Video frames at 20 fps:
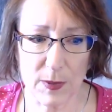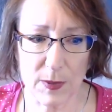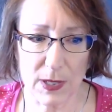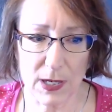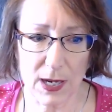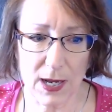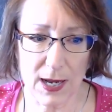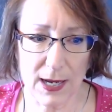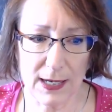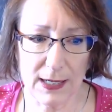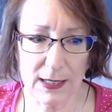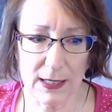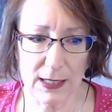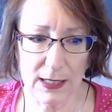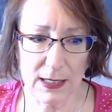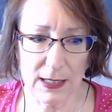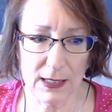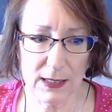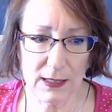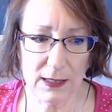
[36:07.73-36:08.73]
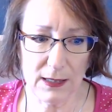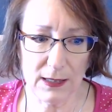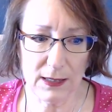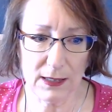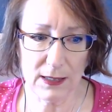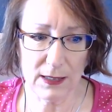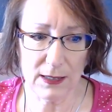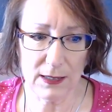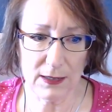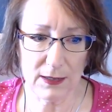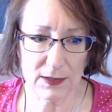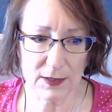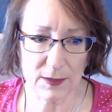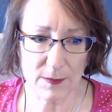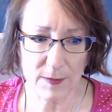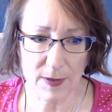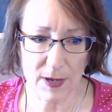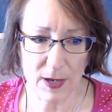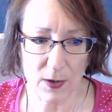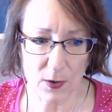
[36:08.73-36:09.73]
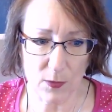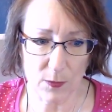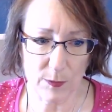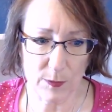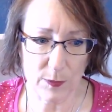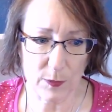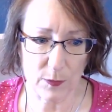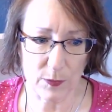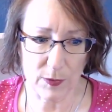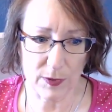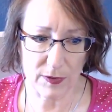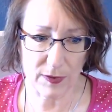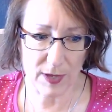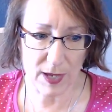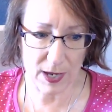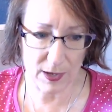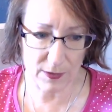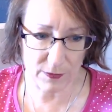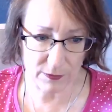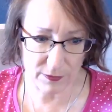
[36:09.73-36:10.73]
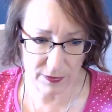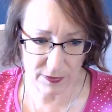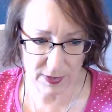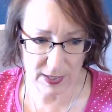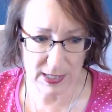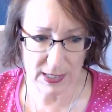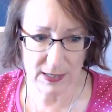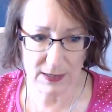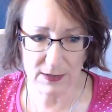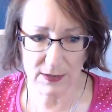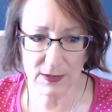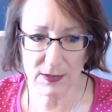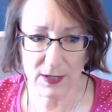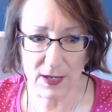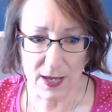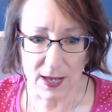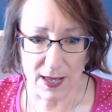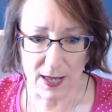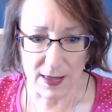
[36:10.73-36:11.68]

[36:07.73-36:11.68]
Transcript: but I need some help with other things,